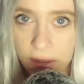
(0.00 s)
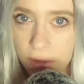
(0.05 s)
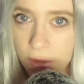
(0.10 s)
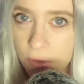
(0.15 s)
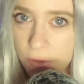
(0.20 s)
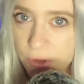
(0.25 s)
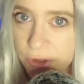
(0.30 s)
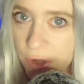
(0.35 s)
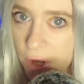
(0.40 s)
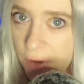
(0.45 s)
you know,
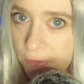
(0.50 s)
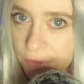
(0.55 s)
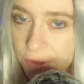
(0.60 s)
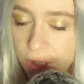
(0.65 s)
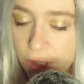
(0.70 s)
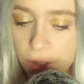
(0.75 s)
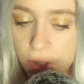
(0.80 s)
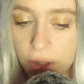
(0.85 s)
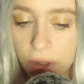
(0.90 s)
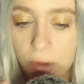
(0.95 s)
soft
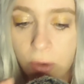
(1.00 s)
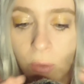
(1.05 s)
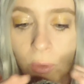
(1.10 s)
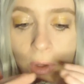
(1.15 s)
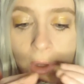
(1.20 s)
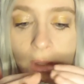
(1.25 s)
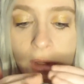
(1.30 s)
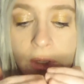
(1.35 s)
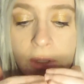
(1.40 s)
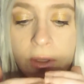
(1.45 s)
tissue,
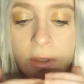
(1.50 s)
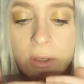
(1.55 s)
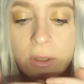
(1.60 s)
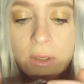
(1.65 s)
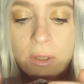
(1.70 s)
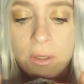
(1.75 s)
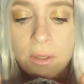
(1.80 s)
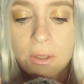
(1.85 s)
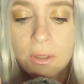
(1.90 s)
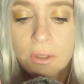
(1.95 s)

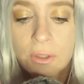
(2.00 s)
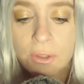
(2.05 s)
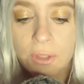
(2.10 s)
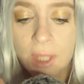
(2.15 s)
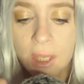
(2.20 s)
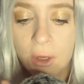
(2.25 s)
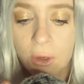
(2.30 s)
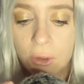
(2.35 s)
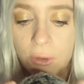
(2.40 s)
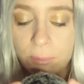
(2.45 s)
so
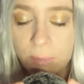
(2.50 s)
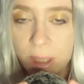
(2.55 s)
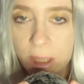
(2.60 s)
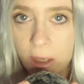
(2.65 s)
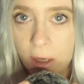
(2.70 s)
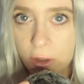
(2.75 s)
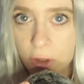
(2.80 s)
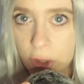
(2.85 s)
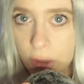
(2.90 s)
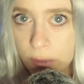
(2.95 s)
they couldn't be
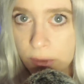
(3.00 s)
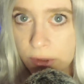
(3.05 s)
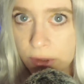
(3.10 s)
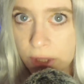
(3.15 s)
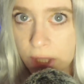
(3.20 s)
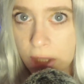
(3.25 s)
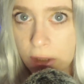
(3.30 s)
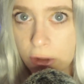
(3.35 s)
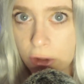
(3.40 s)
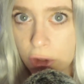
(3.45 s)

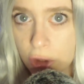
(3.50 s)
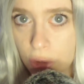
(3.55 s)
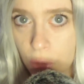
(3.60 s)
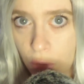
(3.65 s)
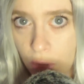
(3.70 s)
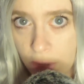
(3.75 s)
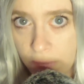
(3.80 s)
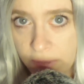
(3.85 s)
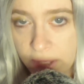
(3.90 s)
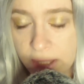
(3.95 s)
100%
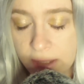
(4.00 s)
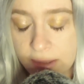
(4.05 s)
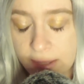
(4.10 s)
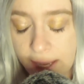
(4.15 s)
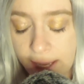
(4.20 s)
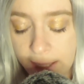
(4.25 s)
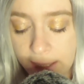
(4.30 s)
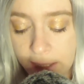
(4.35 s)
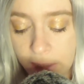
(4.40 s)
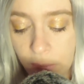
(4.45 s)
sure of
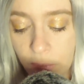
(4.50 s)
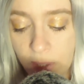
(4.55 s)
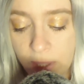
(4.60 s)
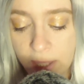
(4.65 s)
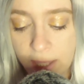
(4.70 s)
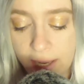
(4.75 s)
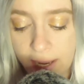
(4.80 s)
exactly what had